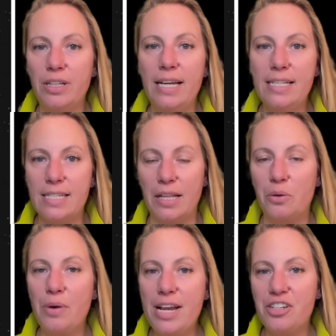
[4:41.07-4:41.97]

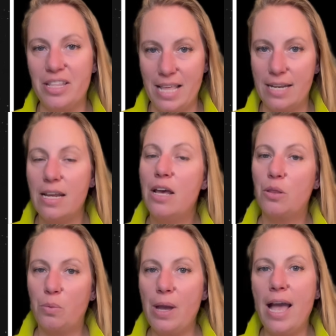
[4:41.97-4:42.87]
acceleration that
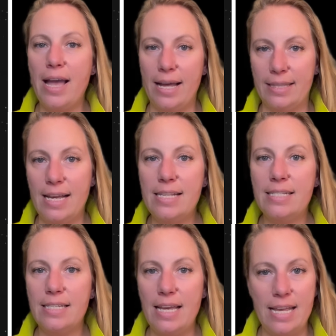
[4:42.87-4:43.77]
3i
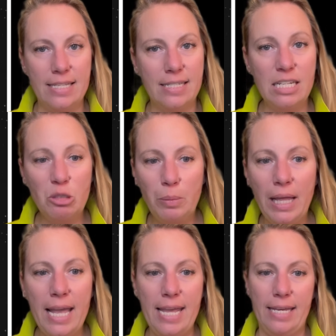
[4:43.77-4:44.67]
Atlas is
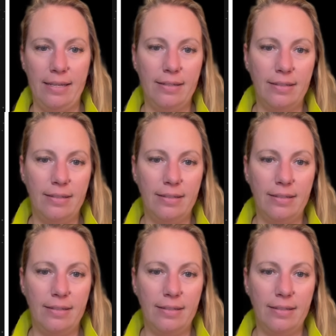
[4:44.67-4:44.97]
displaying.